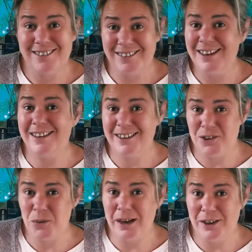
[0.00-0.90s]
Knitting
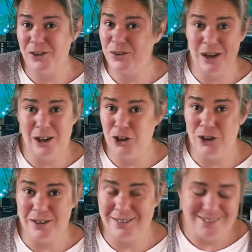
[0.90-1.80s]
is what I do, not
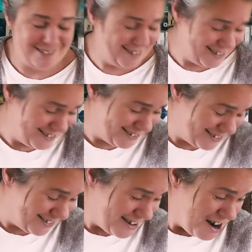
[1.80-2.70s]
look.
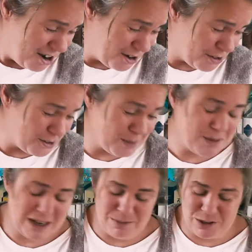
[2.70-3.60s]
Although
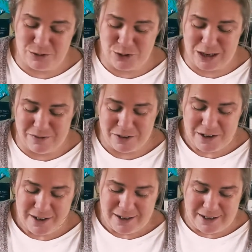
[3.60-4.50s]
sometimes if you have
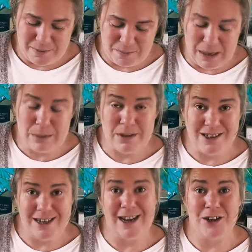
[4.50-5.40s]
a baby
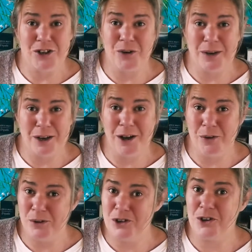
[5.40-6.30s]
stash going
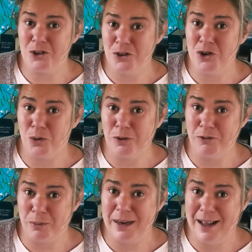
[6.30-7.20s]
on, which is unusual
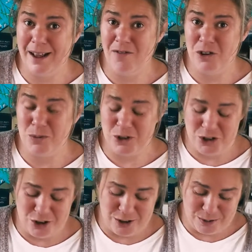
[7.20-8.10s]
for me to have this much
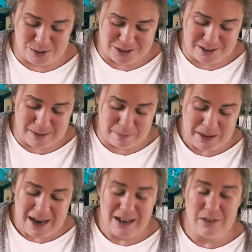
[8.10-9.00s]
yarn at one time,
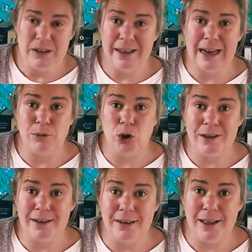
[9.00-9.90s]
I feel like I'm
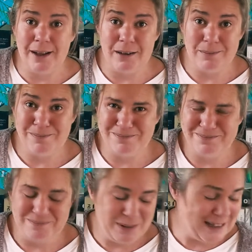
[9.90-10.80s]
looking a lot.
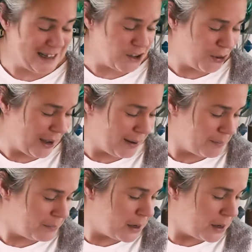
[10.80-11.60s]
But that's okay.